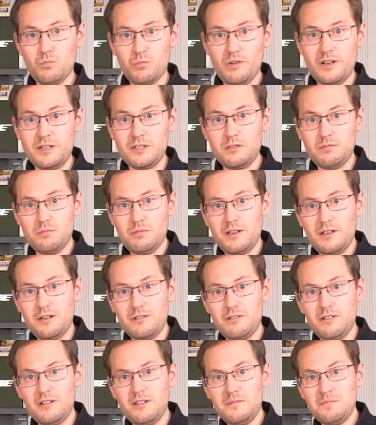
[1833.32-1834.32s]

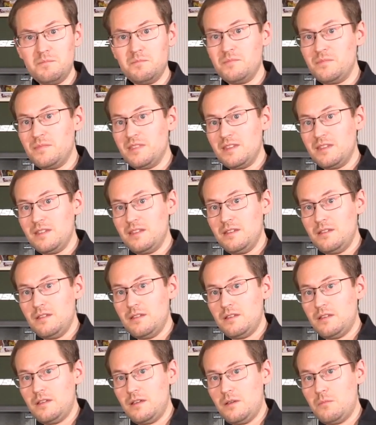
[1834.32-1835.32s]
200
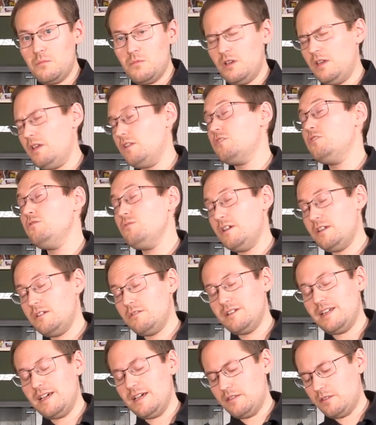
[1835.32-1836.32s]

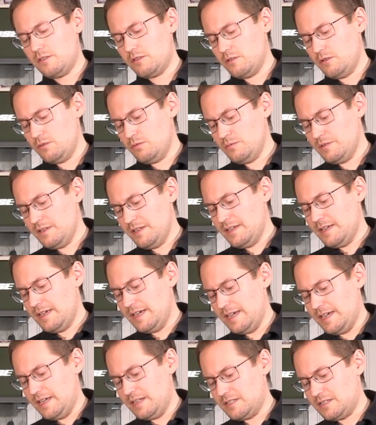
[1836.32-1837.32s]
ISO
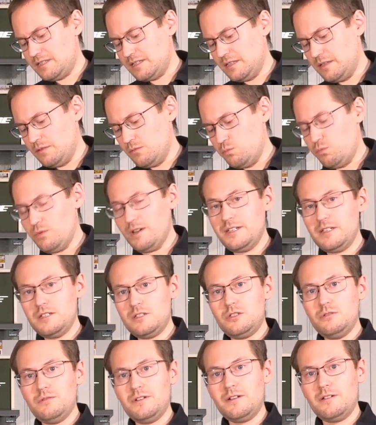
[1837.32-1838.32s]
at
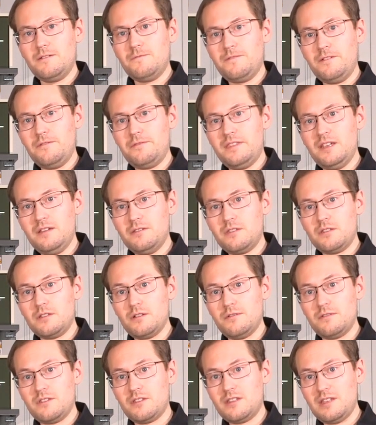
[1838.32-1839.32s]
1/250th
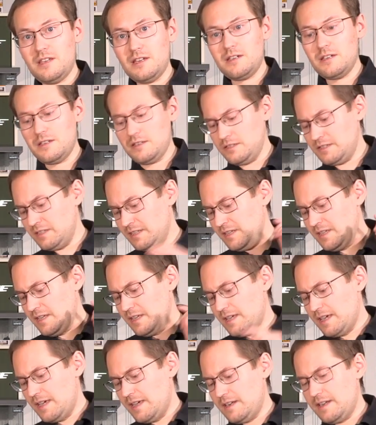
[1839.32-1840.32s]
of a second
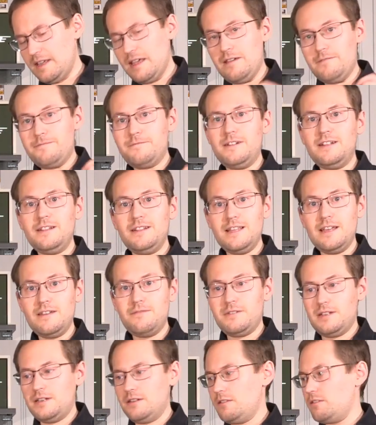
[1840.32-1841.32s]
and
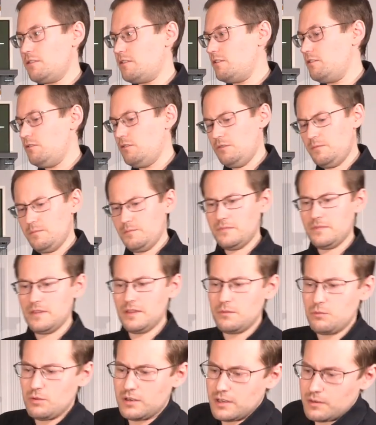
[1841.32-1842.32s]
F11. So
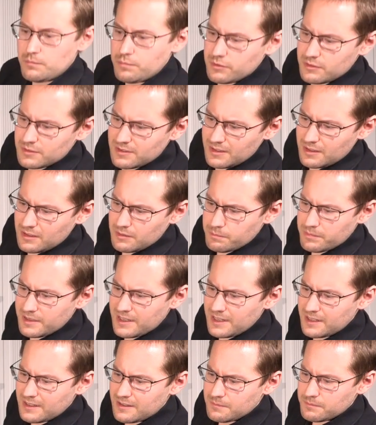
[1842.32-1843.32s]
we're going to put this
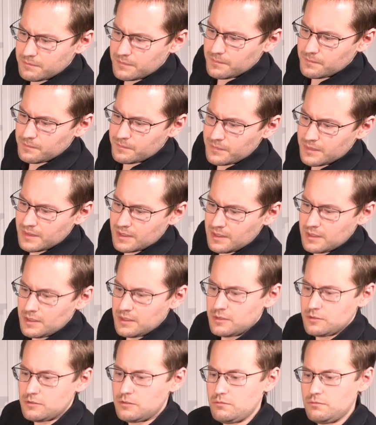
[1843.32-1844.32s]
back
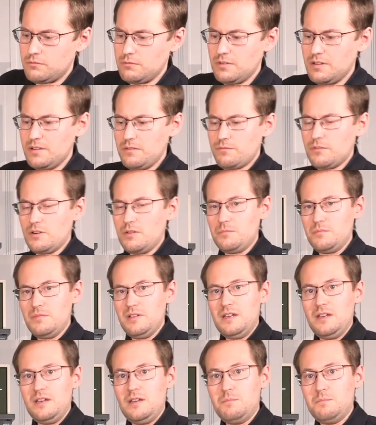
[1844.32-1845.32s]
from
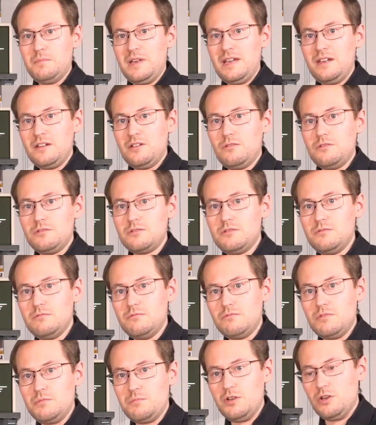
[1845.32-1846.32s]
manual to
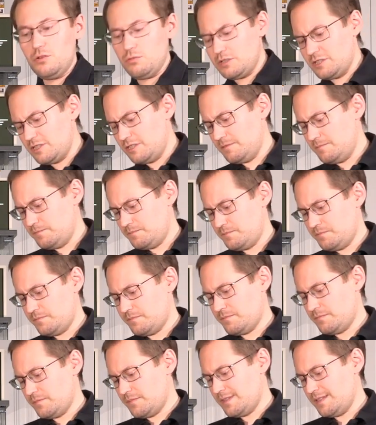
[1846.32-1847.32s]
remote,
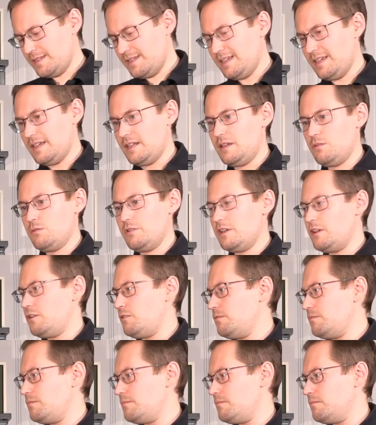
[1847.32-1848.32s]
and here we
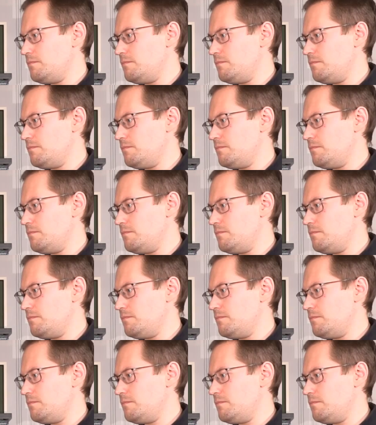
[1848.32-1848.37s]
go.